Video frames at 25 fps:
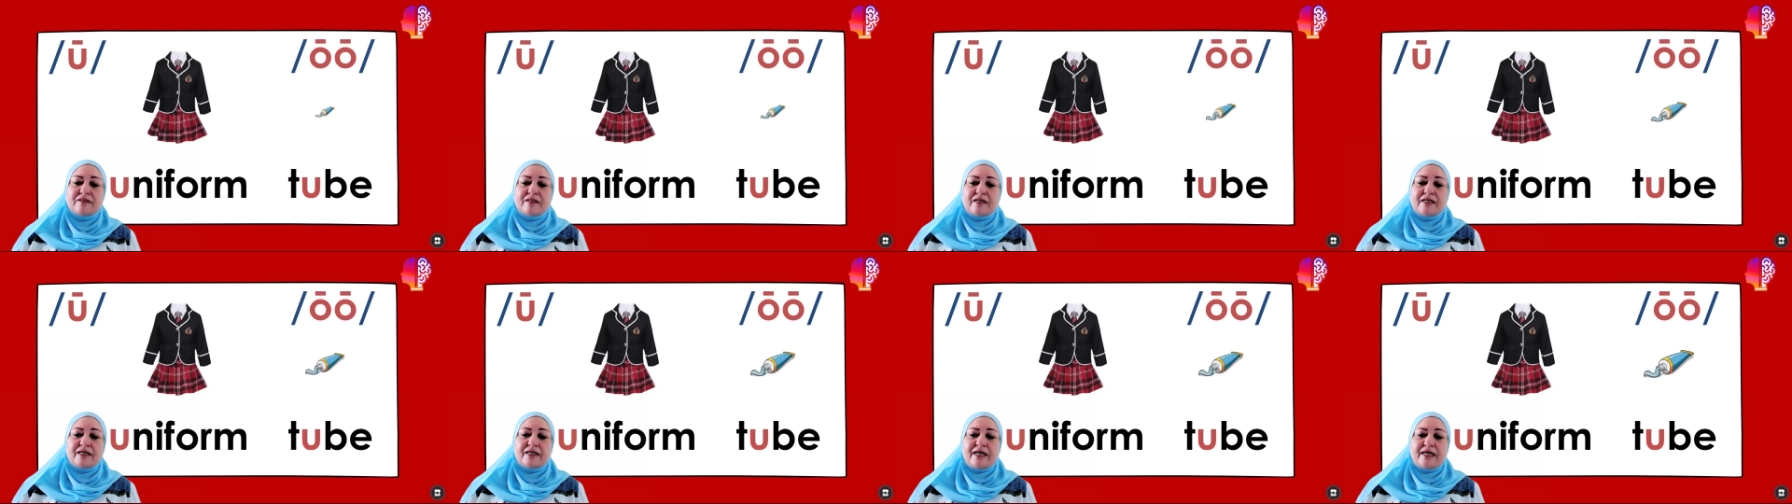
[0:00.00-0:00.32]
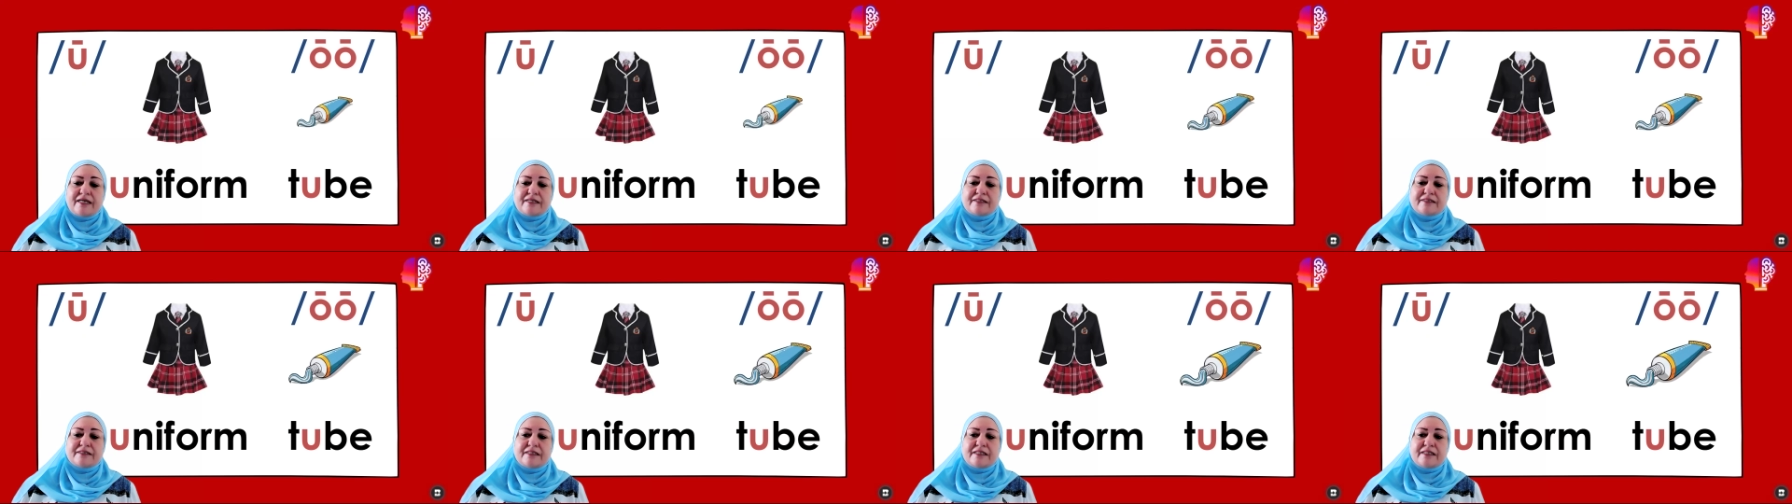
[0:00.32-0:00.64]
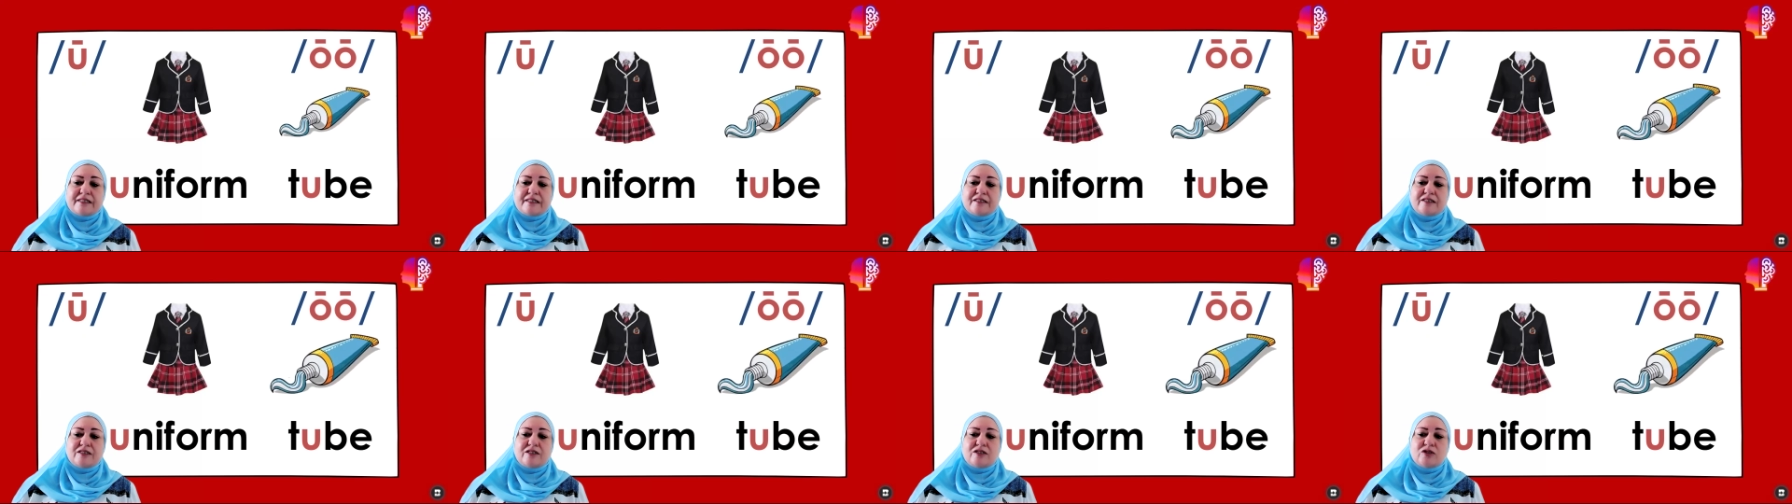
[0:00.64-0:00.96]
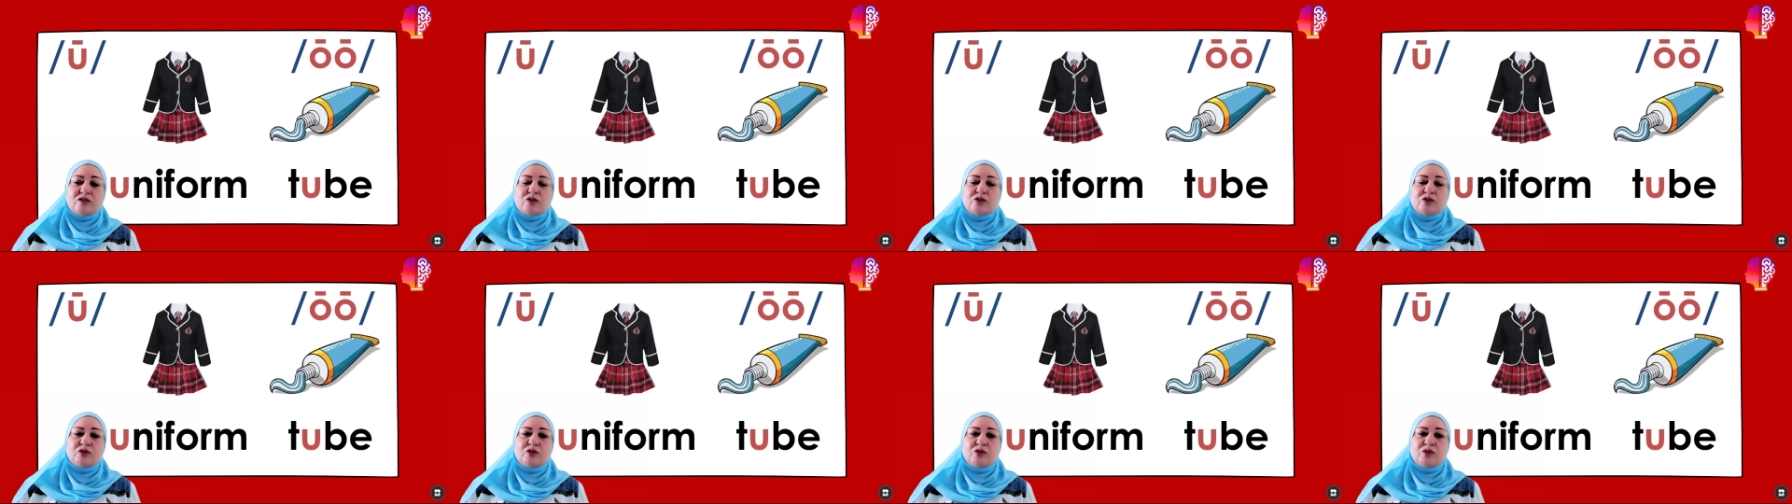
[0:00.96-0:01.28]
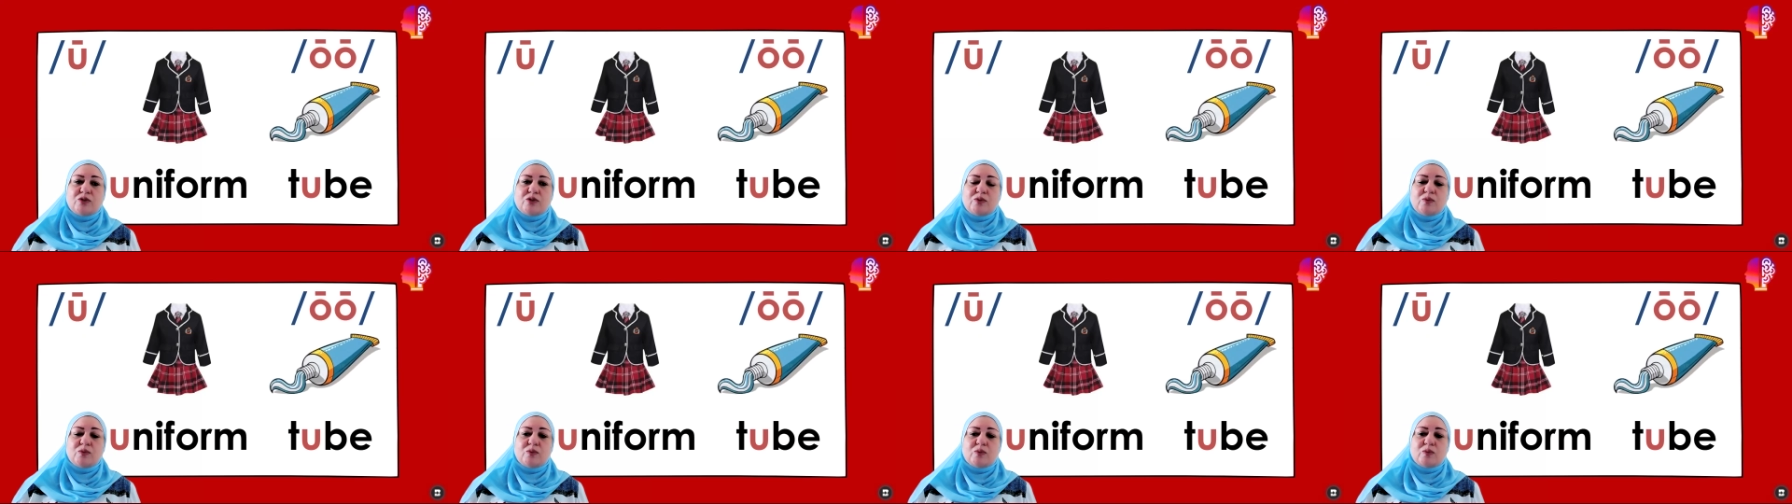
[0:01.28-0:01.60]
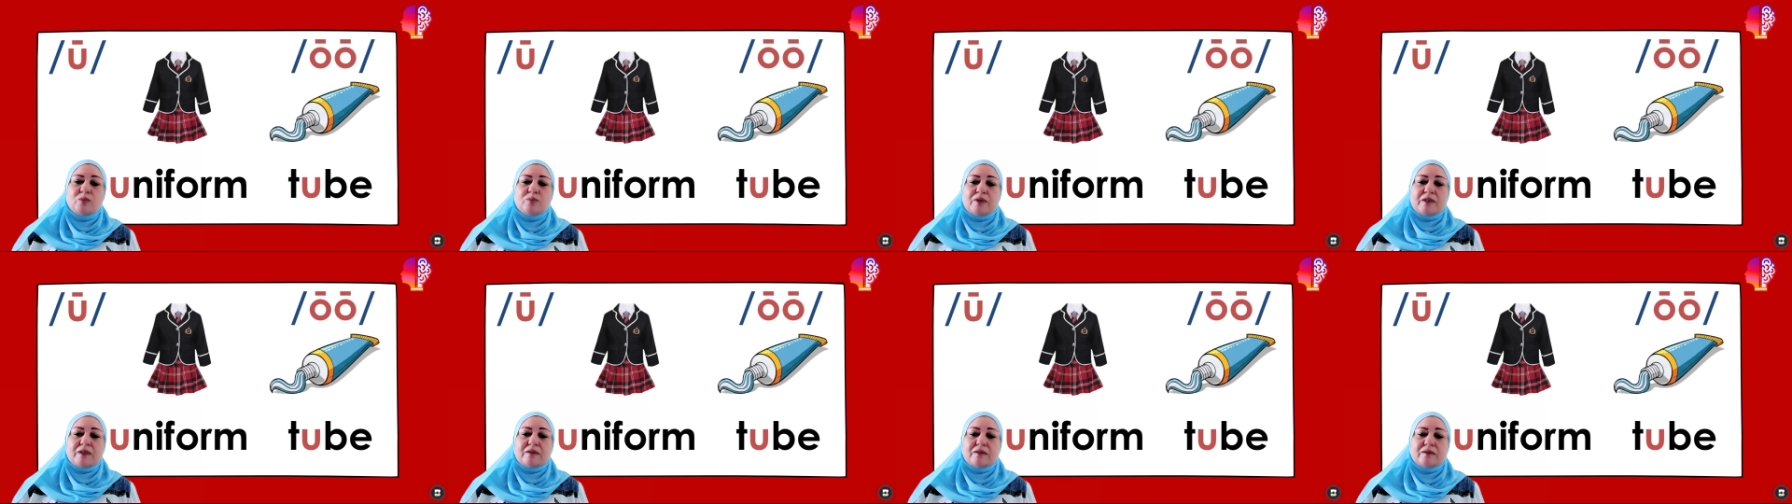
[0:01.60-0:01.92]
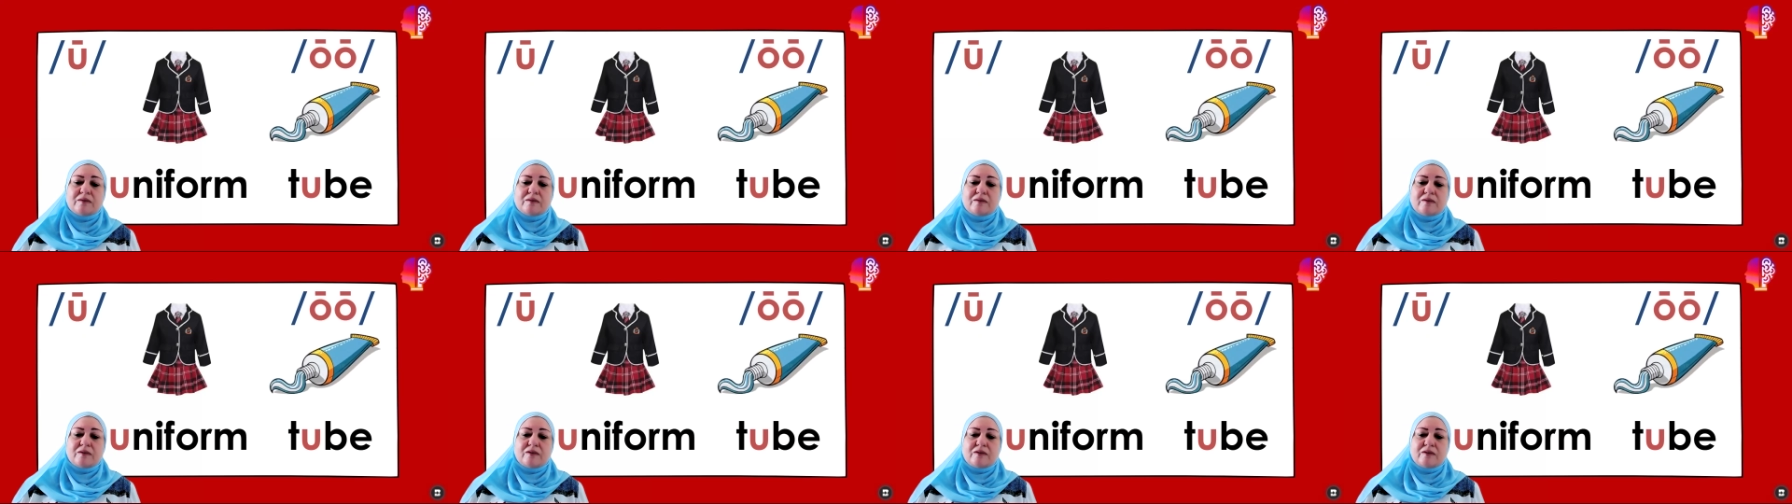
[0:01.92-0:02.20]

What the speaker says: like as in tube.